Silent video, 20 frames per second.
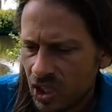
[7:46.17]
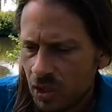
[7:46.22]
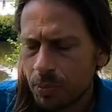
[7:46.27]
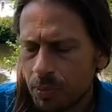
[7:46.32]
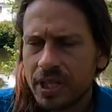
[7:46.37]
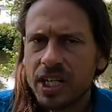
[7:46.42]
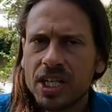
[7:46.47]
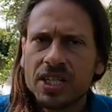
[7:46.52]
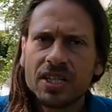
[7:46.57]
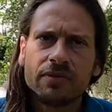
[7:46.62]

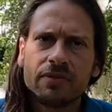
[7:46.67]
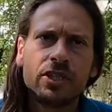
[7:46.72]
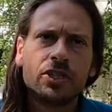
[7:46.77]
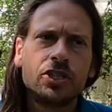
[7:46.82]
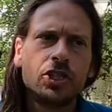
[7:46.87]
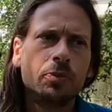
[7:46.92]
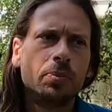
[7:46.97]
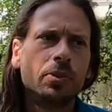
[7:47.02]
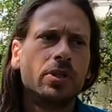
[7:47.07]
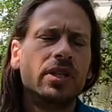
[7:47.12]
because of the
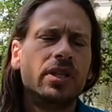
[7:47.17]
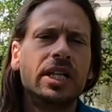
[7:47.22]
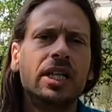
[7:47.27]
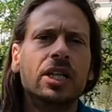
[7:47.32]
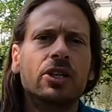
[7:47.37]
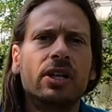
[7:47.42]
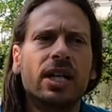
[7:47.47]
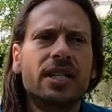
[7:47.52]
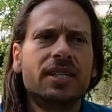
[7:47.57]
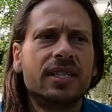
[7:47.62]
Jupiter
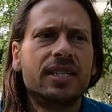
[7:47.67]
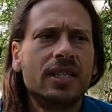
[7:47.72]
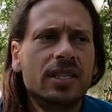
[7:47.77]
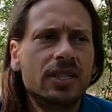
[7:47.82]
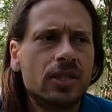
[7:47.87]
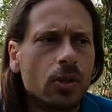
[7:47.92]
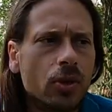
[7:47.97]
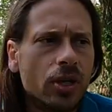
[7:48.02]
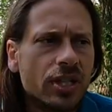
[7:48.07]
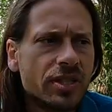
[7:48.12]
ingress into
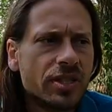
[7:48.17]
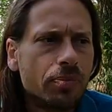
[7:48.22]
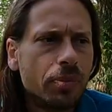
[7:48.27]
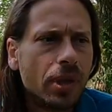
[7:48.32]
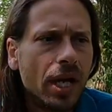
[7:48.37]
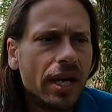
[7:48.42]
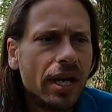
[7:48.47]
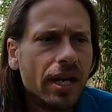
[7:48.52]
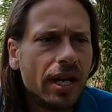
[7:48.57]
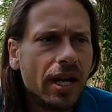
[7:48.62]
Taurus.
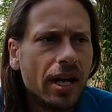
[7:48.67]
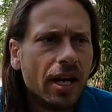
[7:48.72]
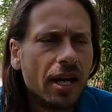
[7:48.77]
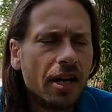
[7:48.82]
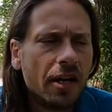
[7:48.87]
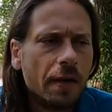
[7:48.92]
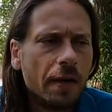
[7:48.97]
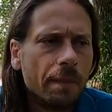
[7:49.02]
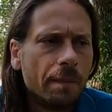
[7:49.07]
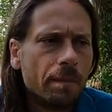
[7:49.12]
But
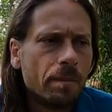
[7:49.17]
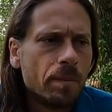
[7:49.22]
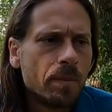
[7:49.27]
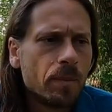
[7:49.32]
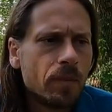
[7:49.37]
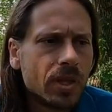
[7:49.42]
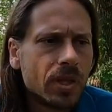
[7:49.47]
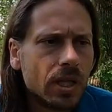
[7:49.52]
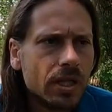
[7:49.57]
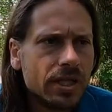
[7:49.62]

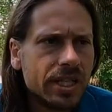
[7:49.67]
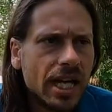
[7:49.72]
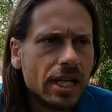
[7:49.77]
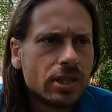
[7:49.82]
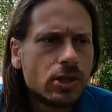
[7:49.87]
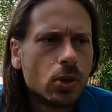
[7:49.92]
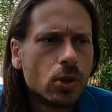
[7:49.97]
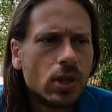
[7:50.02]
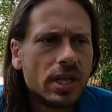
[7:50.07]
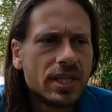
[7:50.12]

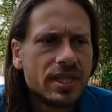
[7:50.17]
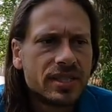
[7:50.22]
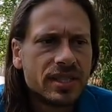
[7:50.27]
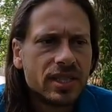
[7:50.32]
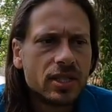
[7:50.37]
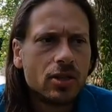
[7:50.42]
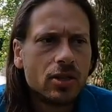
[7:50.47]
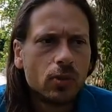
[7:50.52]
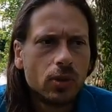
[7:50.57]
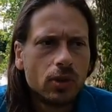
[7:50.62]
Taurus
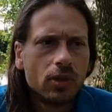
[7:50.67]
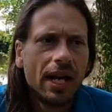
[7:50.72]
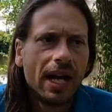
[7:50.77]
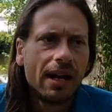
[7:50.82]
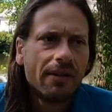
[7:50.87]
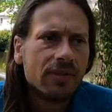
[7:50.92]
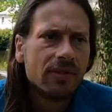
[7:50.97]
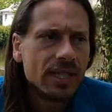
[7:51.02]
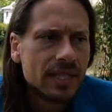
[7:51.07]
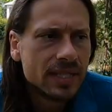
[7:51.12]
still will
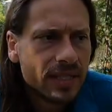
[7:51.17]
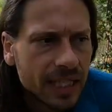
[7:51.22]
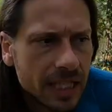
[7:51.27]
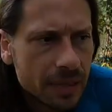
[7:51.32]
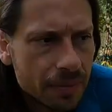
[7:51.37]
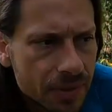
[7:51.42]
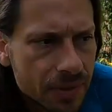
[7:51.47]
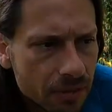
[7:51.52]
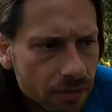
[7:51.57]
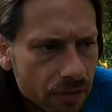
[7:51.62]
have these
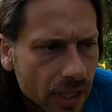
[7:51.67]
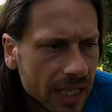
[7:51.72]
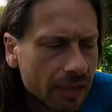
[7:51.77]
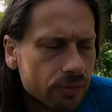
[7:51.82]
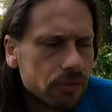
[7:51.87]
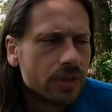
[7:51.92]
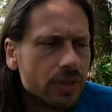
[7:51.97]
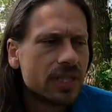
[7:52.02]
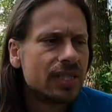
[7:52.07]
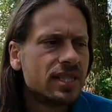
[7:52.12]
themes of like
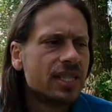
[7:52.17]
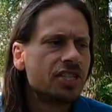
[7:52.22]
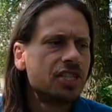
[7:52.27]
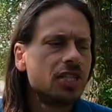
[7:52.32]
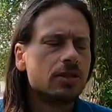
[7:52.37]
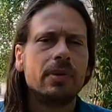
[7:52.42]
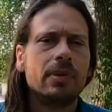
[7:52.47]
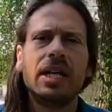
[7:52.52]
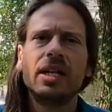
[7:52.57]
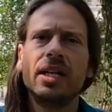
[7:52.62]

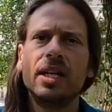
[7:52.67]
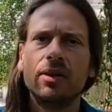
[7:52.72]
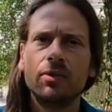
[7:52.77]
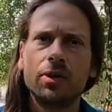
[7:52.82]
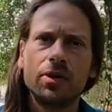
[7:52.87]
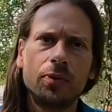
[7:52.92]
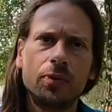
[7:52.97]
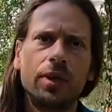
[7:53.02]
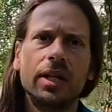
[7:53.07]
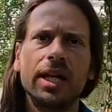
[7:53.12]
decision making
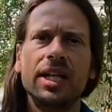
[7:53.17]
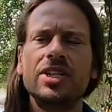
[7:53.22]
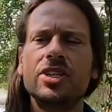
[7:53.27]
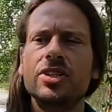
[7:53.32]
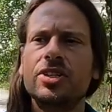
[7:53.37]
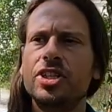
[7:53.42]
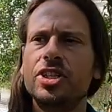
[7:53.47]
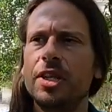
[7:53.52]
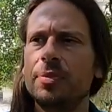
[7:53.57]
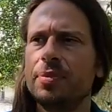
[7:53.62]
with
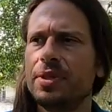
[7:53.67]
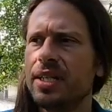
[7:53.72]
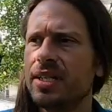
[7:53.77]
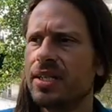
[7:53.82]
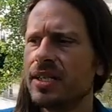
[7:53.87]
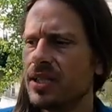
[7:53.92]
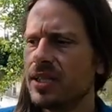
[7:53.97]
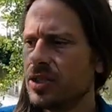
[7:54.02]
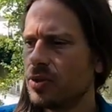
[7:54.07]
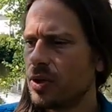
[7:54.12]
relationships.
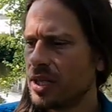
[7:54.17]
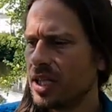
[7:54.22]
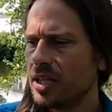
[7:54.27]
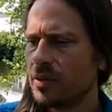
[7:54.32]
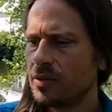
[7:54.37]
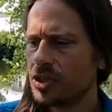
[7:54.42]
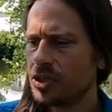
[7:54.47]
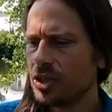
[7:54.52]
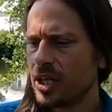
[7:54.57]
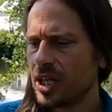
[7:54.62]

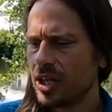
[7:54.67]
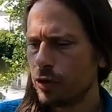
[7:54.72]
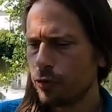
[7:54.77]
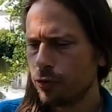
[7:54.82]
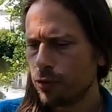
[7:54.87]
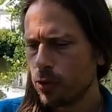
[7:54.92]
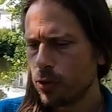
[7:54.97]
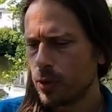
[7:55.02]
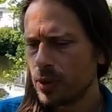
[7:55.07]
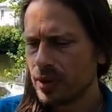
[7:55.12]
Should I go
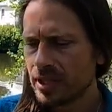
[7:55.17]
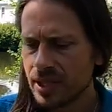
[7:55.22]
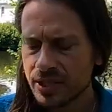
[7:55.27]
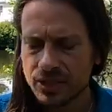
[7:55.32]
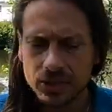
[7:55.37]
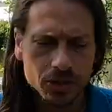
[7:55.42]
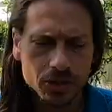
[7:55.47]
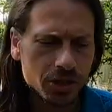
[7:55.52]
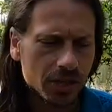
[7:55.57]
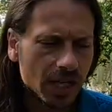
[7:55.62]
forward with
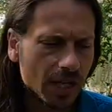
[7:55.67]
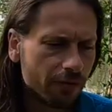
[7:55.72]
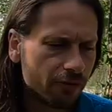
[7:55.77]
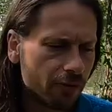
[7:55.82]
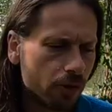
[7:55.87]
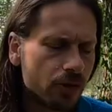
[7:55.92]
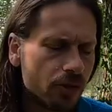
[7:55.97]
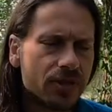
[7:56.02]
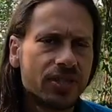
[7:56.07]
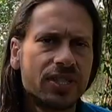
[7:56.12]
this, or should I
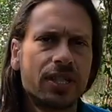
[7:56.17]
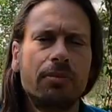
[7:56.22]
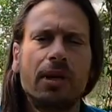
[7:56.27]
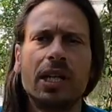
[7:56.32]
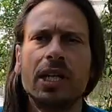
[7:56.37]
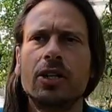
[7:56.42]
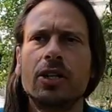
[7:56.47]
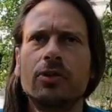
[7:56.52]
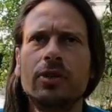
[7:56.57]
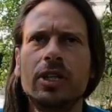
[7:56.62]
focus on
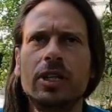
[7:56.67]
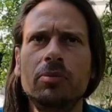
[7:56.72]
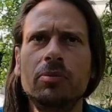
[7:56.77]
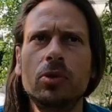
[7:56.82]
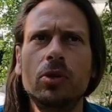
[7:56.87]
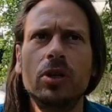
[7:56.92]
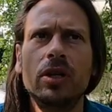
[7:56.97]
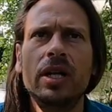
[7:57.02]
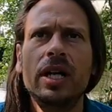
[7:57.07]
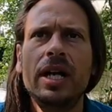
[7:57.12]
my career
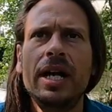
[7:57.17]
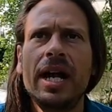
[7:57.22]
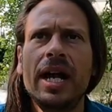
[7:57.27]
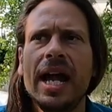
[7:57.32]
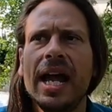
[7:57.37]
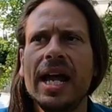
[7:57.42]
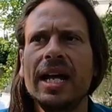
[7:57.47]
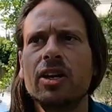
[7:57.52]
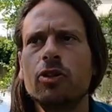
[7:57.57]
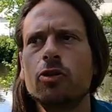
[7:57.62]
more?
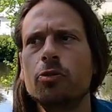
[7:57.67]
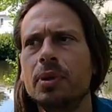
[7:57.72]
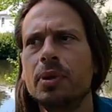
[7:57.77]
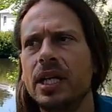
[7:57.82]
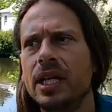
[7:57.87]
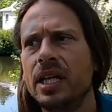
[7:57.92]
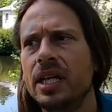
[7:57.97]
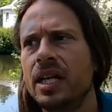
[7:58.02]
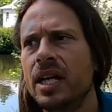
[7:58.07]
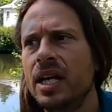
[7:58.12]
And it'll
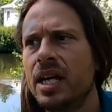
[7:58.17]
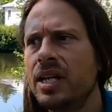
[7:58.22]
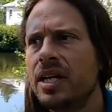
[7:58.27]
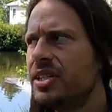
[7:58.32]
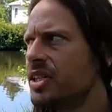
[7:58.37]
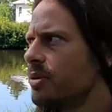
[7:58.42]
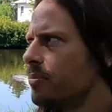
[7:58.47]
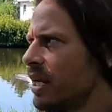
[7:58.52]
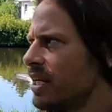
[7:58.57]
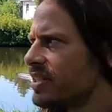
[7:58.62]
be
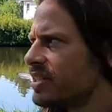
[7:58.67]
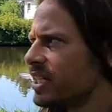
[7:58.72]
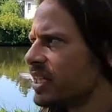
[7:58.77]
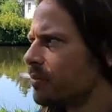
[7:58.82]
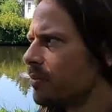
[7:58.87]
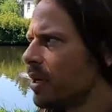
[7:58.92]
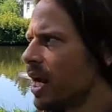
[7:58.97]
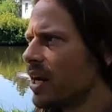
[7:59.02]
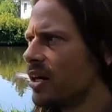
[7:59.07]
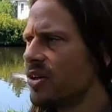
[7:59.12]

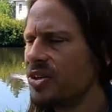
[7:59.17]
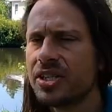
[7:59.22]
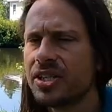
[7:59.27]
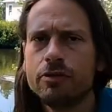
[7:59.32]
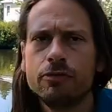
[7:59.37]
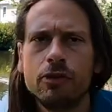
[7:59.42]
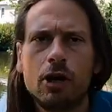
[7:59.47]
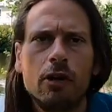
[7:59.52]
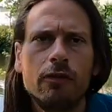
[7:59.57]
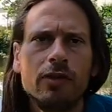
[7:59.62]
domestic matters
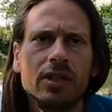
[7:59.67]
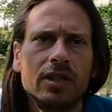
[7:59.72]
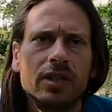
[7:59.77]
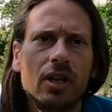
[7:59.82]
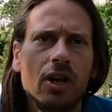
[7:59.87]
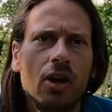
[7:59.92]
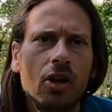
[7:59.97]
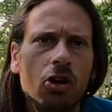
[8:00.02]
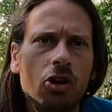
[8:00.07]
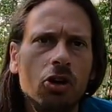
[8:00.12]
involving the
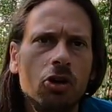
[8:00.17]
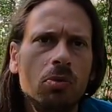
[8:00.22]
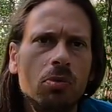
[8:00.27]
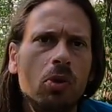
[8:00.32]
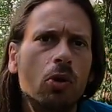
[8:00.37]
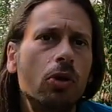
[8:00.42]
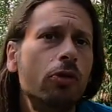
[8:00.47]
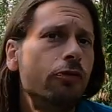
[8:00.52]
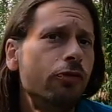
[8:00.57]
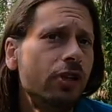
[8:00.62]
home
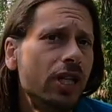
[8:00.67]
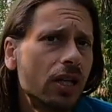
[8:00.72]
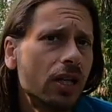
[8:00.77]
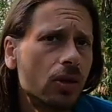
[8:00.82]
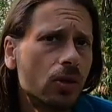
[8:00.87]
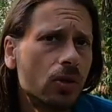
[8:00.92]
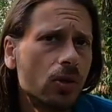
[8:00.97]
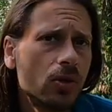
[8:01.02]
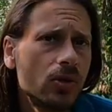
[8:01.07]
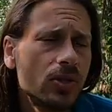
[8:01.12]
or
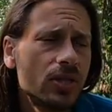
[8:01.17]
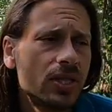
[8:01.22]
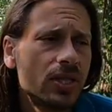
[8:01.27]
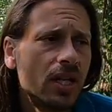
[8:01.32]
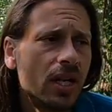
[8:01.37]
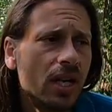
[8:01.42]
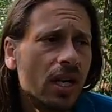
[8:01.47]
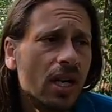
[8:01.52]
vehicles.